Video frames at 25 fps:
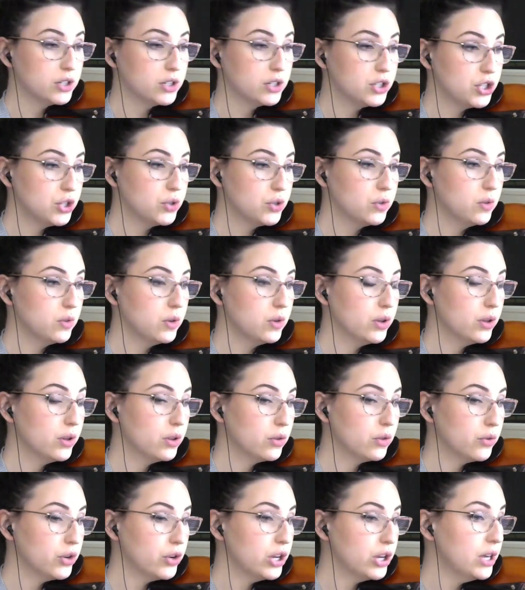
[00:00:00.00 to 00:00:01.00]
2,
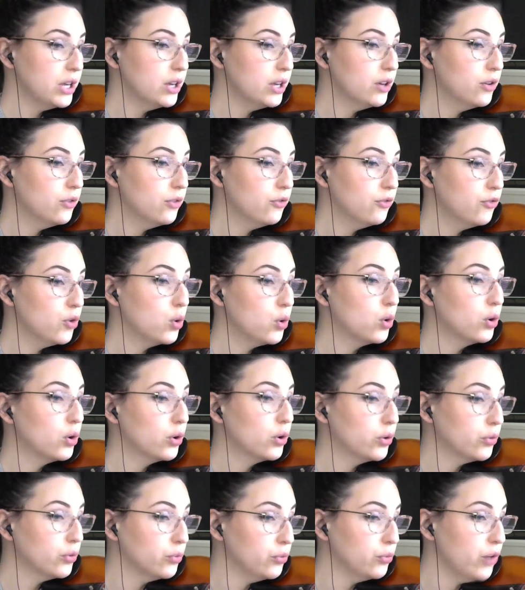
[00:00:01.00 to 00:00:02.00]
3, 4,
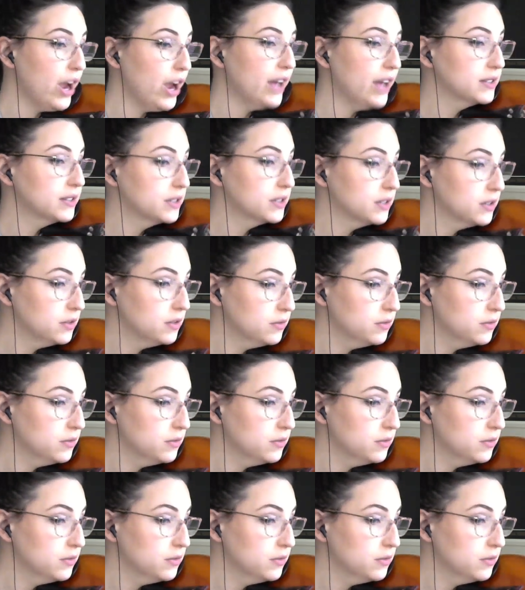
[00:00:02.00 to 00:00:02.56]
rest.